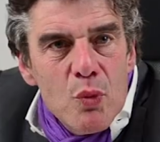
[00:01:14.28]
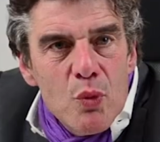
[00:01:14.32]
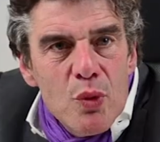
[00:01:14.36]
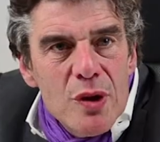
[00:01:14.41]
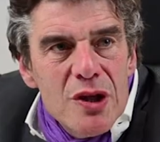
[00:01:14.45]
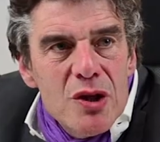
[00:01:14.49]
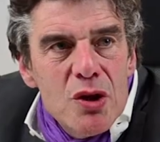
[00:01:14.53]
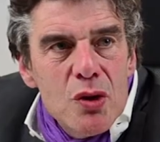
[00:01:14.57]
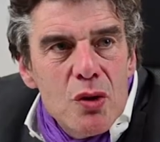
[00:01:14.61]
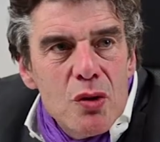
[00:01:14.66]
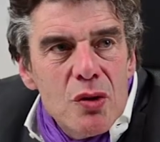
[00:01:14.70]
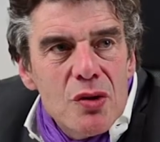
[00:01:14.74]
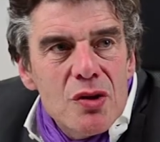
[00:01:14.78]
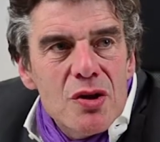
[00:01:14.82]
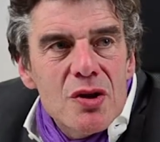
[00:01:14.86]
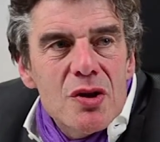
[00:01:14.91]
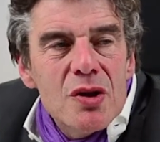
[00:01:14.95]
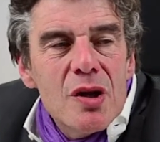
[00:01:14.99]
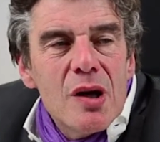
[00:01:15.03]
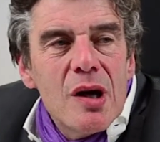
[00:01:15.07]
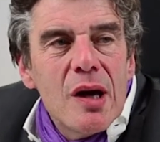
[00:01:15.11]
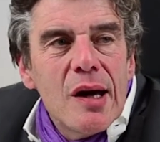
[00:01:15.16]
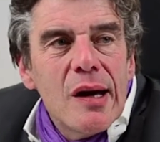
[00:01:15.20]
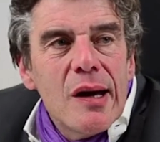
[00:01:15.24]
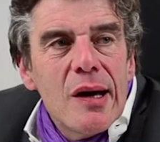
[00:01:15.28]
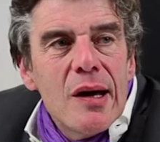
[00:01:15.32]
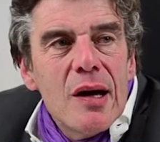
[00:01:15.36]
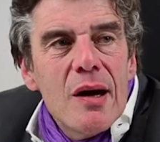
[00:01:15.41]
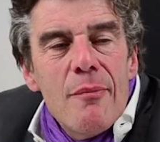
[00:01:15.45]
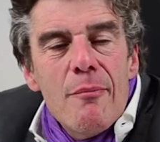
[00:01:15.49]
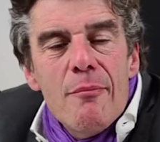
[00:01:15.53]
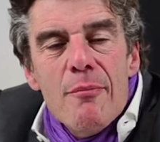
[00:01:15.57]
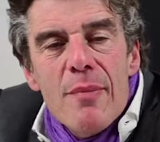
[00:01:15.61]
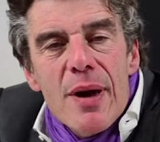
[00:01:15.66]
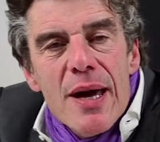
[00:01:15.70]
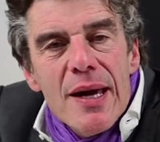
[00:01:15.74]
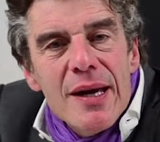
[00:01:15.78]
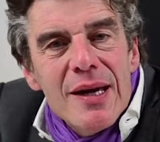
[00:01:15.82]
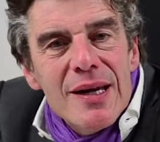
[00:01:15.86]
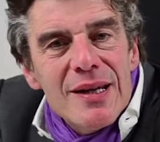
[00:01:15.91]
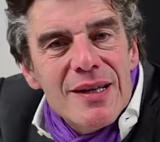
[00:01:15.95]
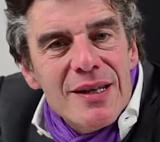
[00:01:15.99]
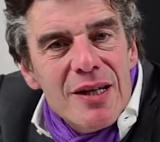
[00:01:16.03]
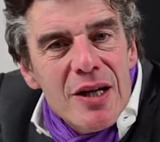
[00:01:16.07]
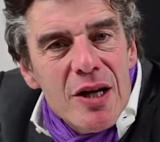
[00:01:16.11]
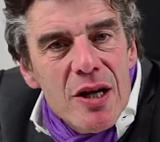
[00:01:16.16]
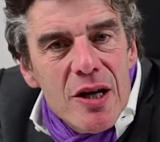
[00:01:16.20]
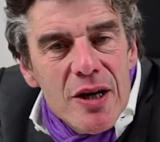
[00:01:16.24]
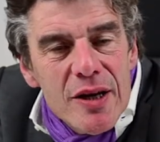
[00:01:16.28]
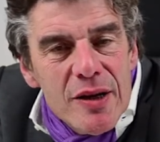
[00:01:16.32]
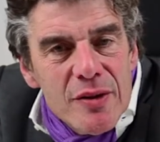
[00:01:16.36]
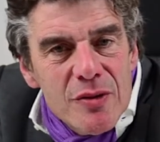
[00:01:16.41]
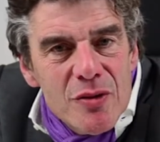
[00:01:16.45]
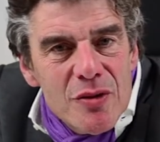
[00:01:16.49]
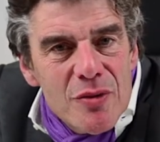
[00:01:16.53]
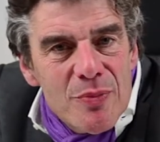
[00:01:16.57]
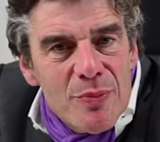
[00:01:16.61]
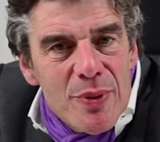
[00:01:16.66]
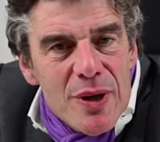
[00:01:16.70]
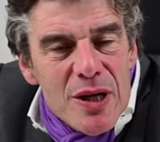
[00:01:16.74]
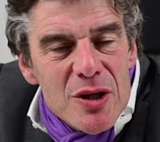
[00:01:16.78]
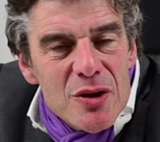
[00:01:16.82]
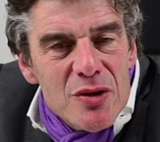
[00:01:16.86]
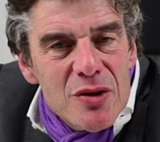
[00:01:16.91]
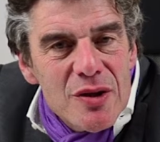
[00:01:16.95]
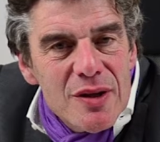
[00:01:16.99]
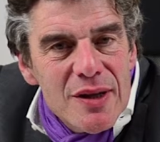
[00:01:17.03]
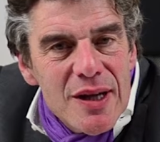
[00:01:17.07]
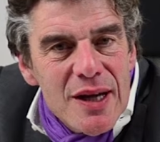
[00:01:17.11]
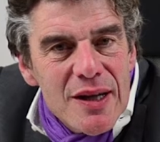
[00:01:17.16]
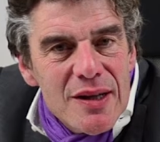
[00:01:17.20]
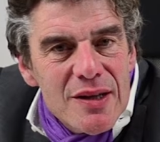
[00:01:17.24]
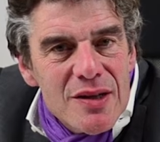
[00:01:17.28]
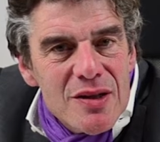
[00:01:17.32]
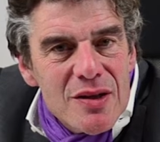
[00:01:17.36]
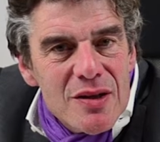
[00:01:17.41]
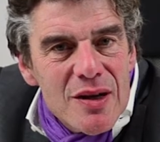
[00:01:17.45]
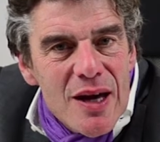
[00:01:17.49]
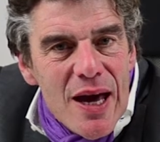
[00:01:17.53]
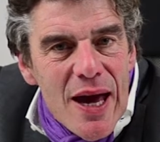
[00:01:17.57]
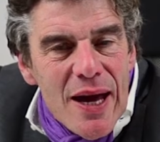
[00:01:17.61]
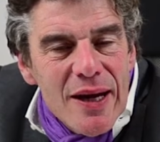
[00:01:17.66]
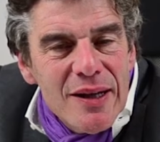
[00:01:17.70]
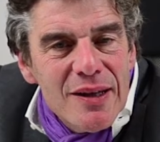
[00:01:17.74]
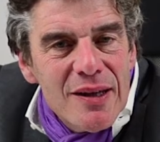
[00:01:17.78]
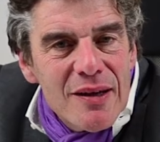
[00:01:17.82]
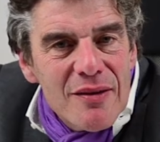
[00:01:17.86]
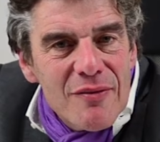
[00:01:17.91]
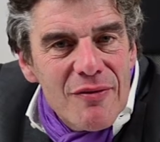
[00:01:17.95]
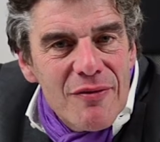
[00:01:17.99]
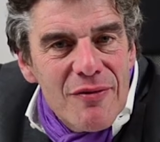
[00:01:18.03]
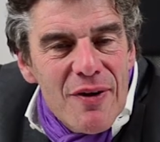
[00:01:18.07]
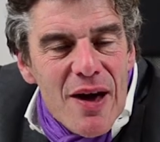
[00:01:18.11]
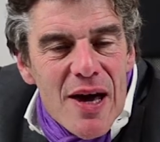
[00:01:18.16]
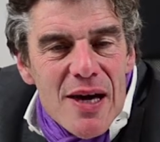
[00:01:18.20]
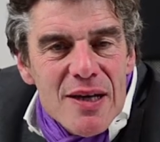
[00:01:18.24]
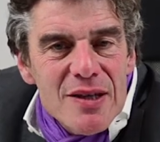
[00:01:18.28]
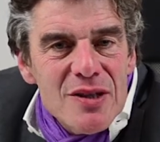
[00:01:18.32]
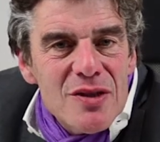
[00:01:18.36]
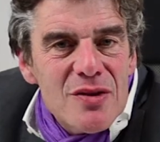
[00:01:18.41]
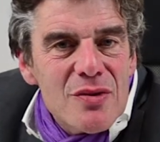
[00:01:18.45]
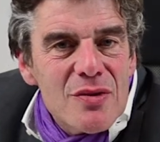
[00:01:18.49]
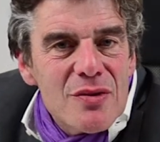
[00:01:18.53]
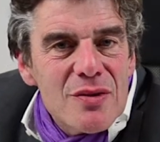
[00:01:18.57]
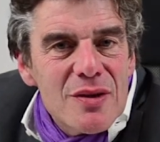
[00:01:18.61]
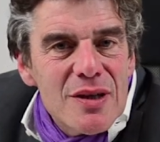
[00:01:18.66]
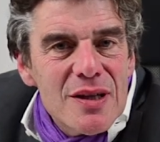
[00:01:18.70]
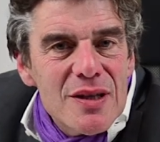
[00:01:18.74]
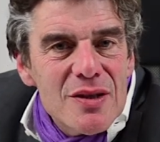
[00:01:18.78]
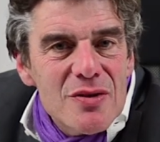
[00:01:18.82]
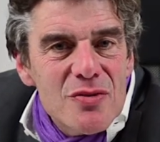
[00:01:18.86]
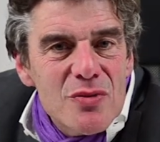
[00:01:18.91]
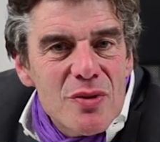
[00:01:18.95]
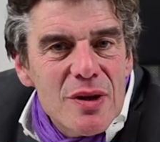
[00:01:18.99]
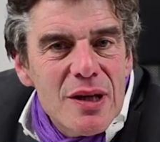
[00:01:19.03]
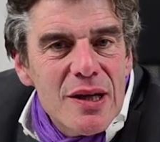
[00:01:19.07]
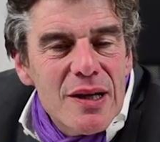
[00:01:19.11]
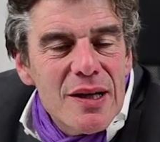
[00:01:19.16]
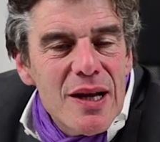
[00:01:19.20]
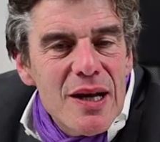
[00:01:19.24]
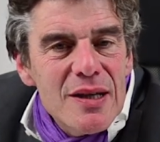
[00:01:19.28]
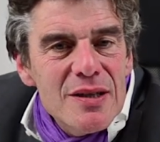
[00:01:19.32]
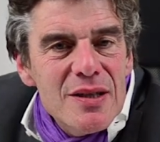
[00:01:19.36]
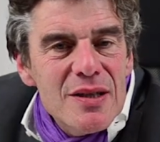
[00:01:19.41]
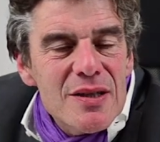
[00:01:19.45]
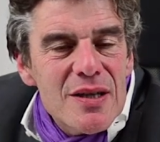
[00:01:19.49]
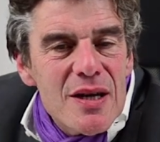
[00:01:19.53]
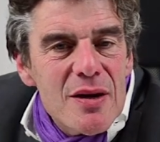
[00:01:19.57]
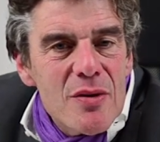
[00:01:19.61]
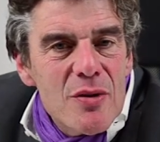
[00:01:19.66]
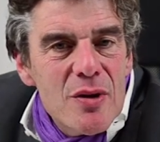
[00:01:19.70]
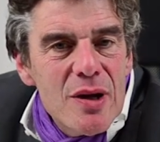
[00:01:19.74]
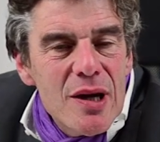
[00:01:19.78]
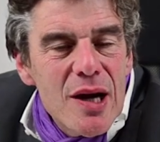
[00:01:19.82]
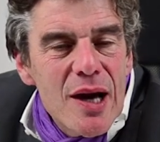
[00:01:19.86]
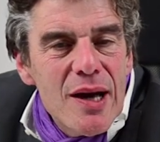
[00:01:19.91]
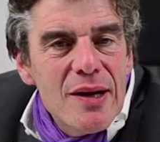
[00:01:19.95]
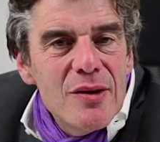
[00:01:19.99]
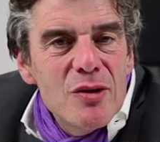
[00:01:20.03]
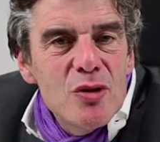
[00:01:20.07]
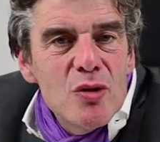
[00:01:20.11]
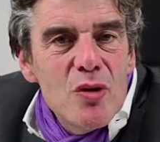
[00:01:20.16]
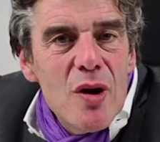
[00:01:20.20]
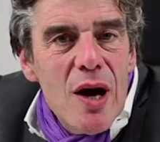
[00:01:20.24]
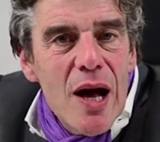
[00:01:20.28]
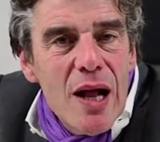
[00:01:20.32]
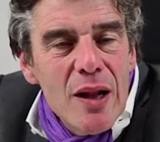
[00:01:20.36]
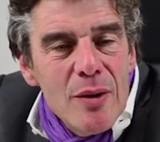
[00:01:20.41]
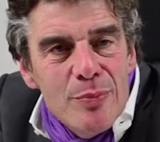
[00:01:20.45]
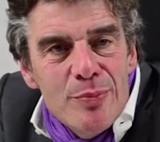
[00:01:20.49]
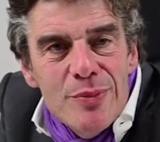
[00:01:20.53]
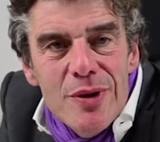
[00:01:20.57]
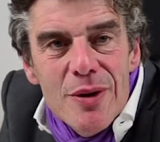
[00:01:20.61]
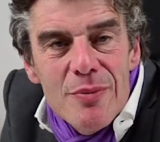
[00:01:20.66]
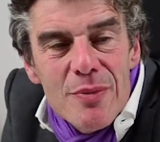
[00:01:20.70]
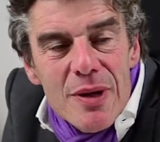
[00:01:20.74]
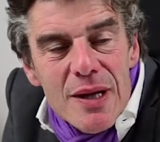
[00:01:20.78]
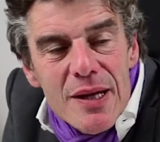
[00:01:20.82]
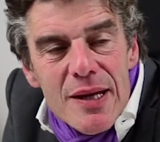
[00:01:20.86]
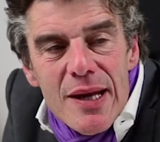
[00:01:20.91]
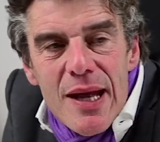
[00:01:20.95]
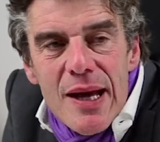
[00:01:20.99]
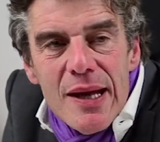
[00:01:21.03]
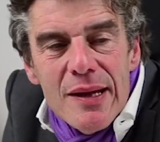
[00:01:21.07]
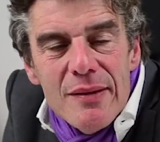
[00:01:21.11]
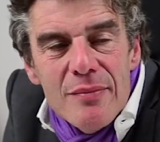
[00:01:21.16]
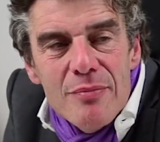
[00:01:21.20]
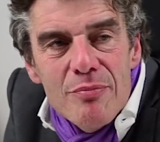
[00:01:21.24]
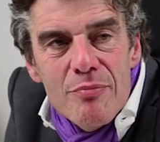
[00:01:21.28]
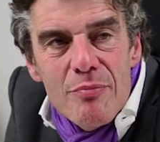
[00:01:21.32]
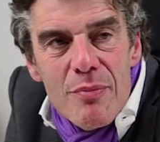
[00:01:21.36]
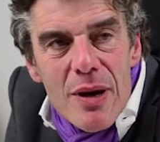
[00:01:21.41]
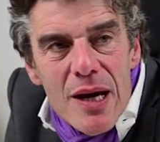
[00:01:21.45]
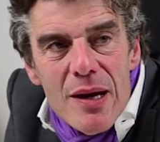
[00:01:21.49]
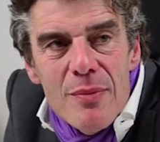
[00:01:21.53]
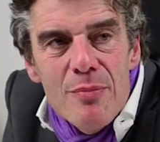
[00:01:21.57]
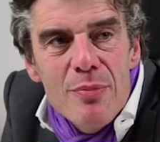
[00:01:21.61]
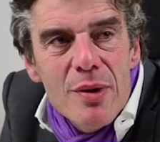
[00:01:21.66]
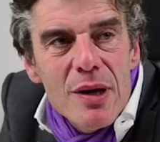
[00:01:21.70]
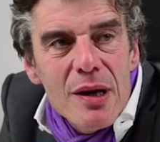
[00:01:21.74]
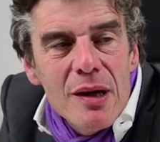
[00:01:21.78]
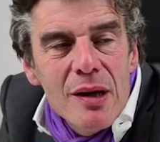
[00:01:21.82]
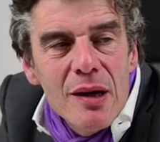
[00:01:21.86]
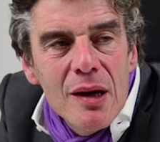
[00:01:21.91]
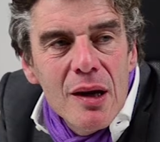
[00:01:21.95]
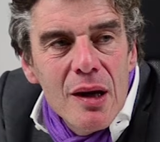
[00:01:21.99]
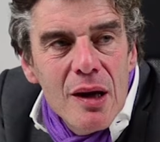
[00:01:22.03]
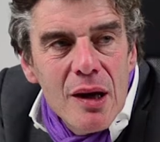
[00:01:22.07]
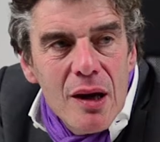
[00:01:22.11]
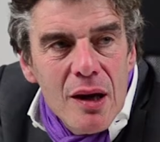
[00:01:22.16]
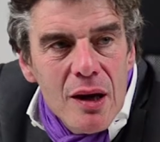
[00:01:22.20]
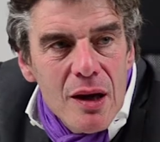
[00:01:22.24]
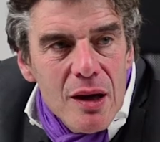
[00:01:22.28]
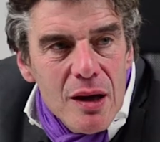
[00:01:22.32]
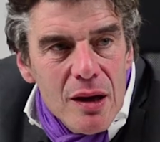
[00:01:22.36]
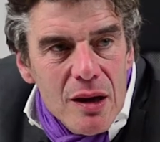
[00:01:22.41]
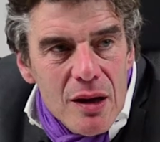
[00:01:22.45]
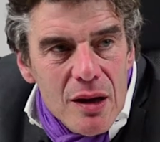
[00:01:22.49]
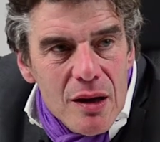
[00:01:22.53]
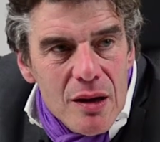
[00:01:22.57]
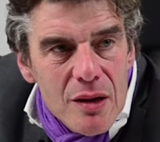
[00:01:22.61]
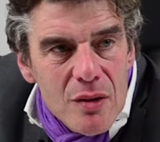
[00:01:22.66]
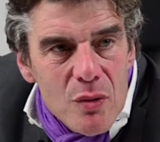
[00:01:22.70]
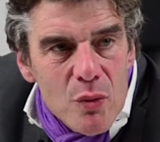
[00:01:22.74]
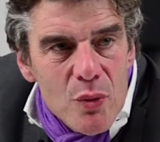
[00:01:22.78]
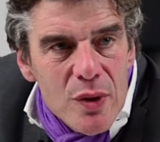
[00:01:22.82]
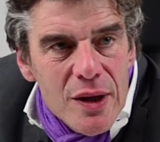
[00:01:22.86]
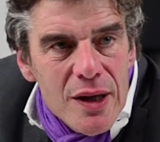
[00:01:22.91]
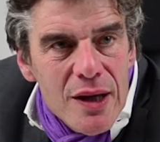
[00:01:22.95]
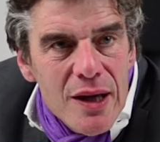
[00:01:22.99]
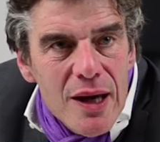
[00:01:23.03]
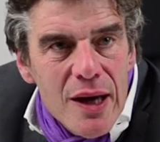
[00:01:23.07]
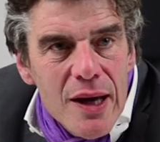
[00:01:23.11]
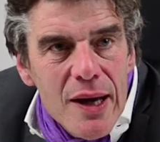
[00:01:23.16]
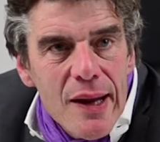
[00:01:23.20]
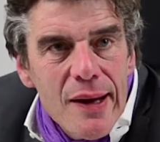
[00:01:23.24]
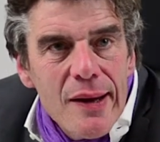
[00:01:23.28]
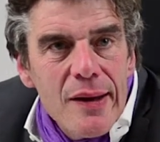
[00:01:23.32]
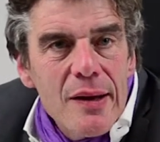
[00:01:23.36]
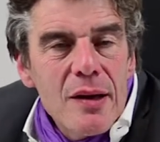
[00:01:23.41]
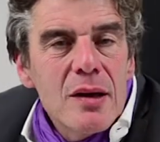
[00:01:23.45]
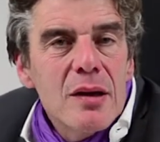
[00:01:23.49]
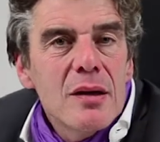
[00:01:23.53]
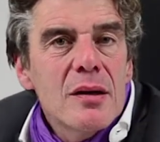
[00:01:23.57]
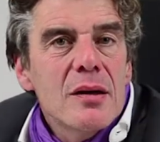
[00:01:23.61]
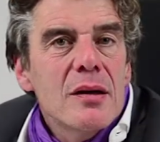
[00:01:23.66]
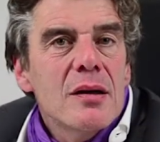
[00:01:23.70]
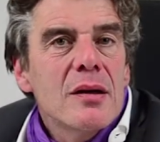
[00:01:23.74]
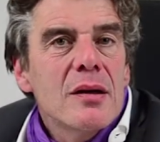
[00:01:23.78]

We should make it clear to the patient that acting faster is really necessary, and to help them in that, maybe we can